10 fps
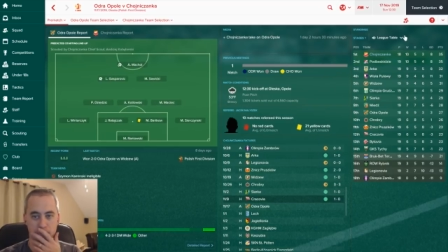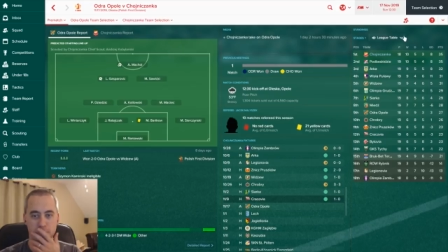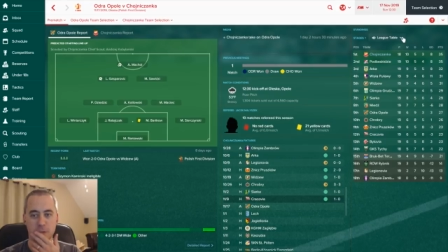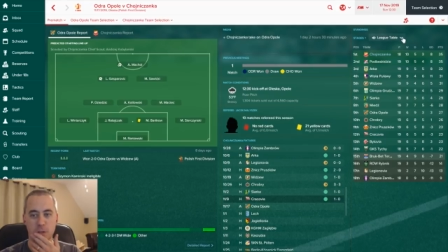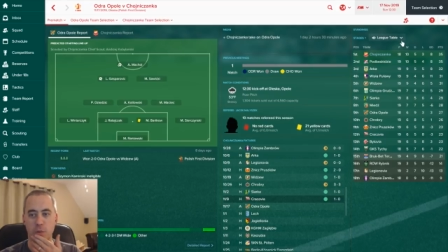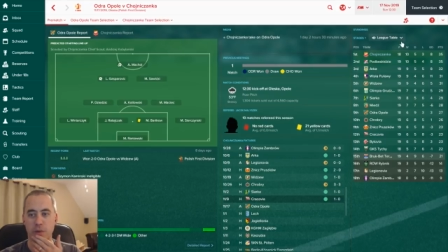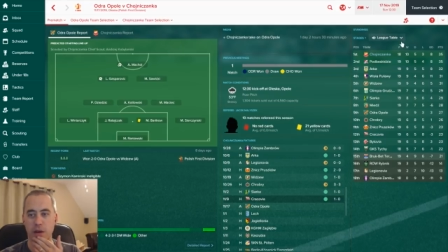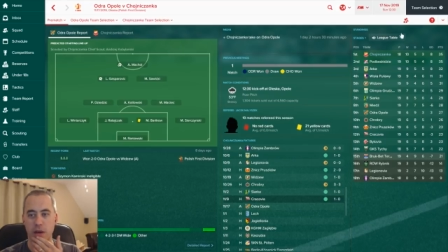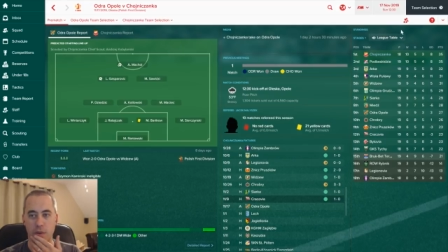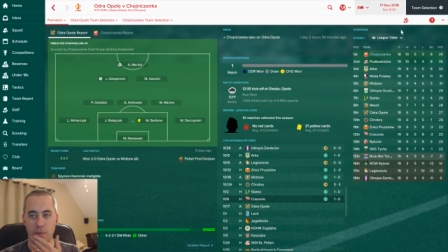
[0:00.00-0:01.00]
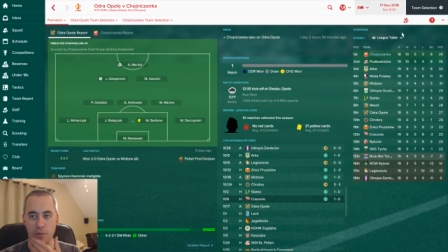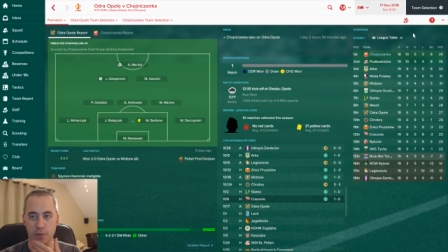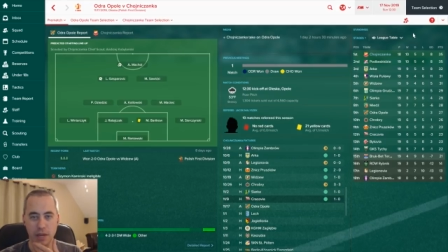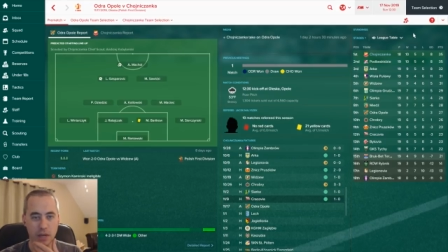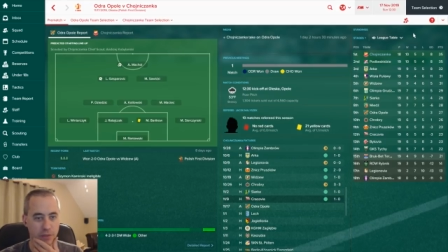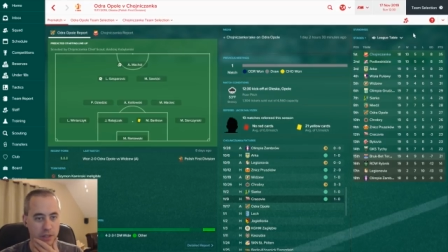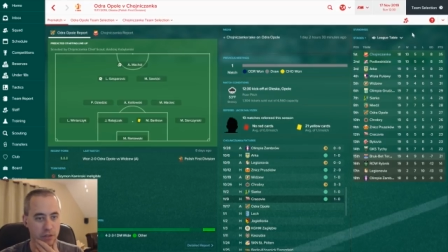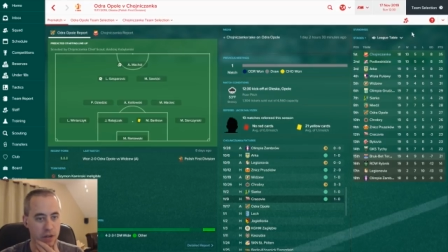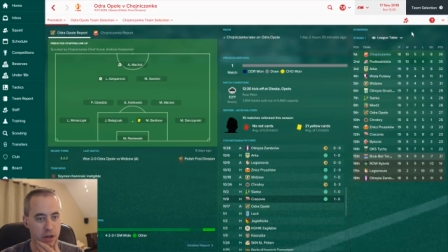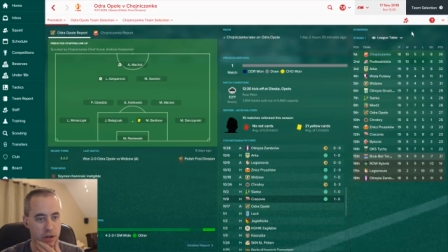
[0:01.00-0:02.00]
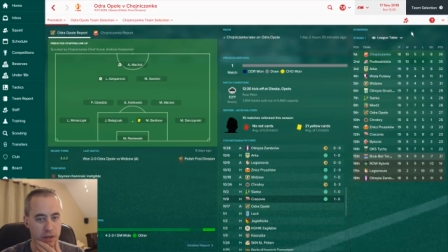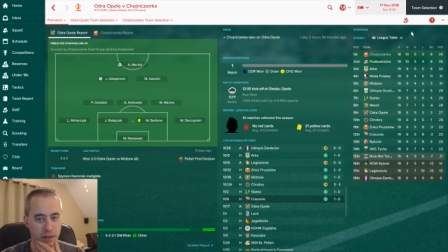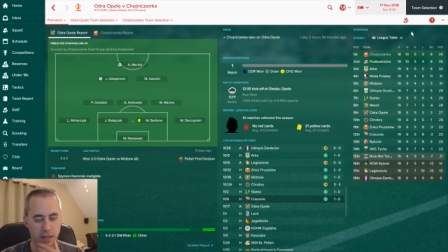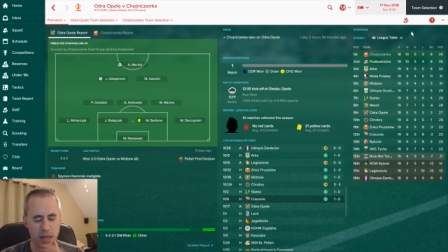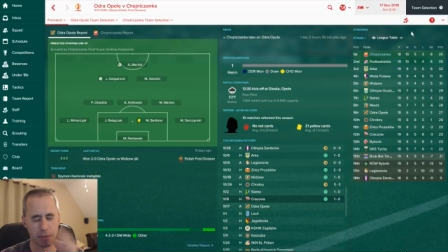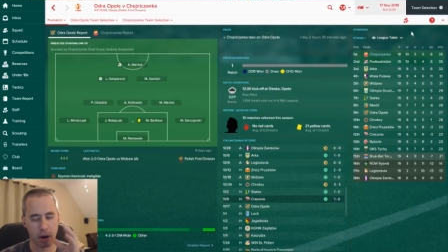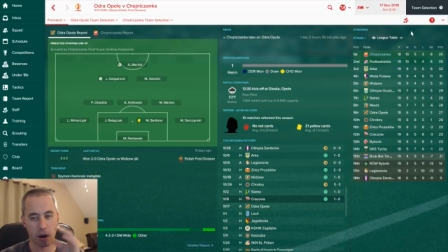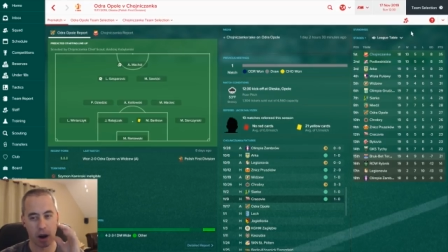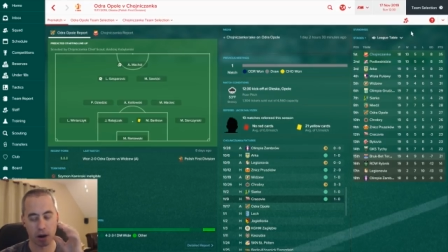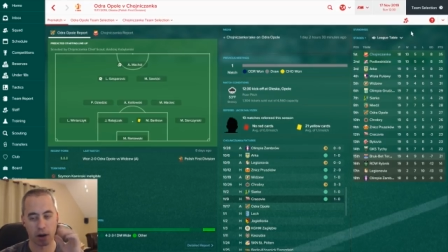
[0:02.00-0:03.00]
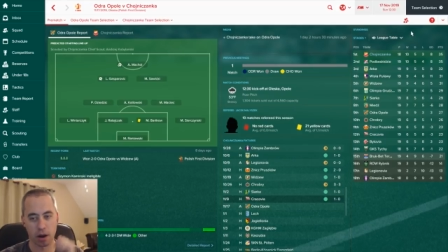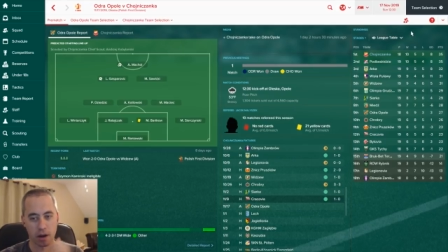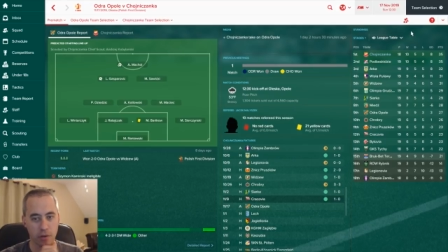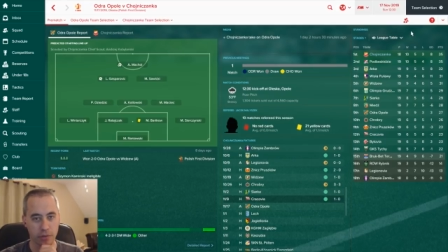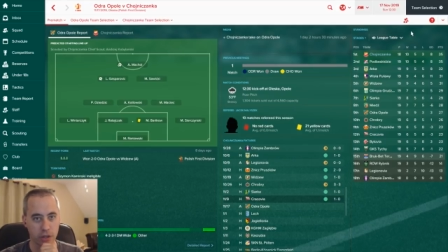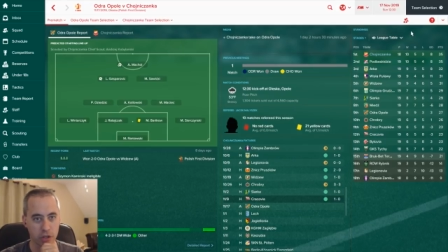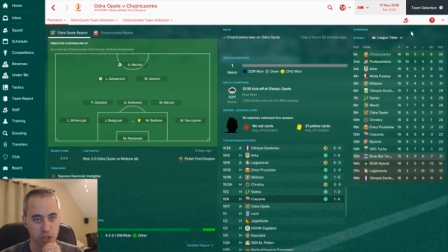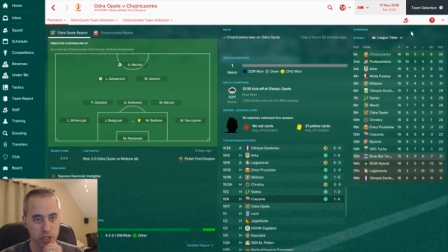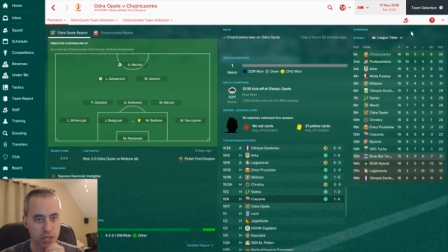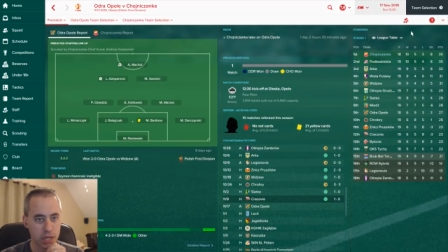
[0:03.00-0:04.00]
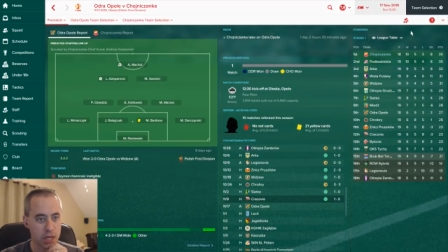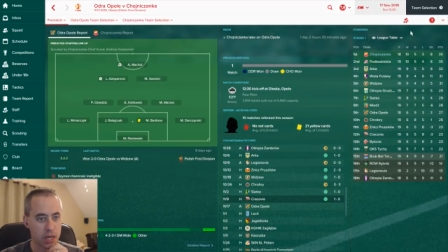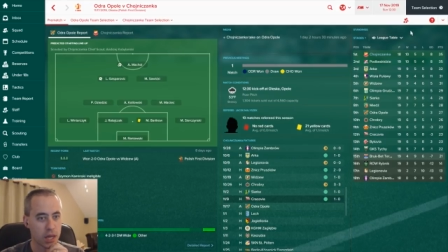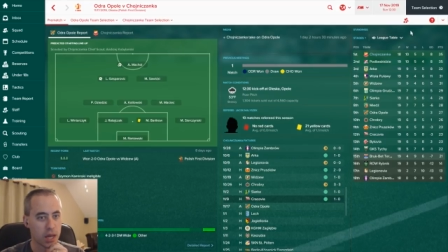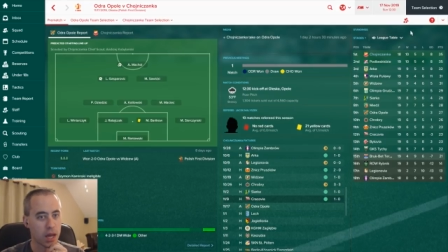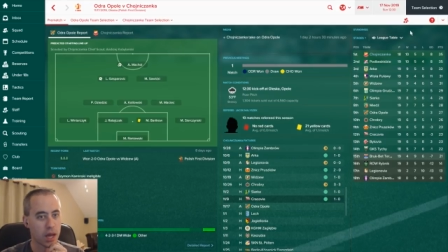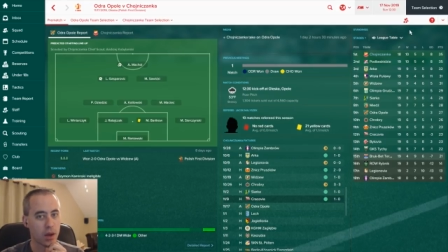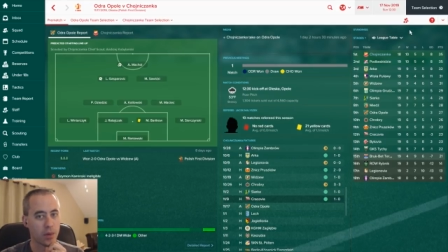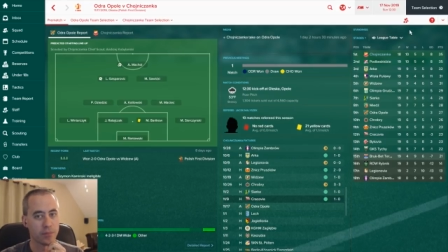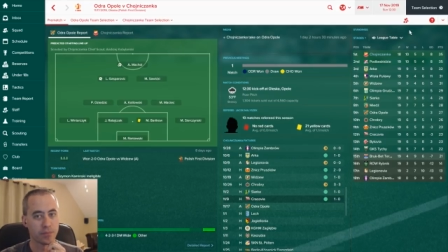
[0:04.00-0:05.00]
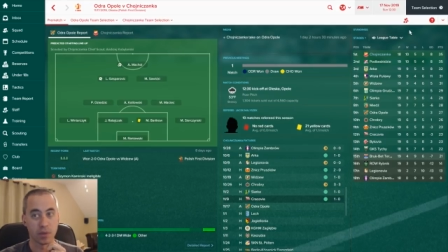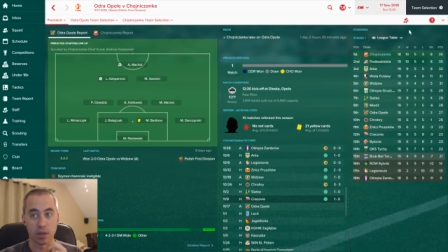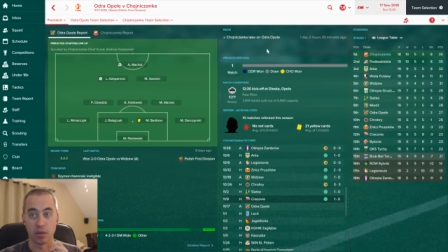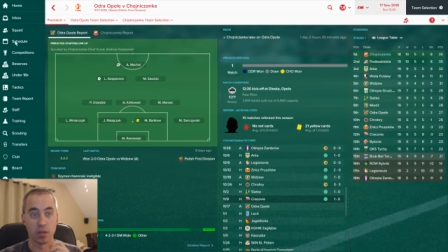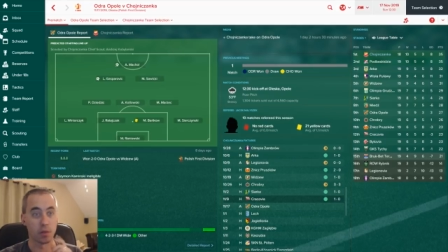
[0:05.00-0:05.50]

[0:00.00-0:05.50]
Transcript: So we uh, we need a victory here to keep our, our, our healthy cushion. Um, the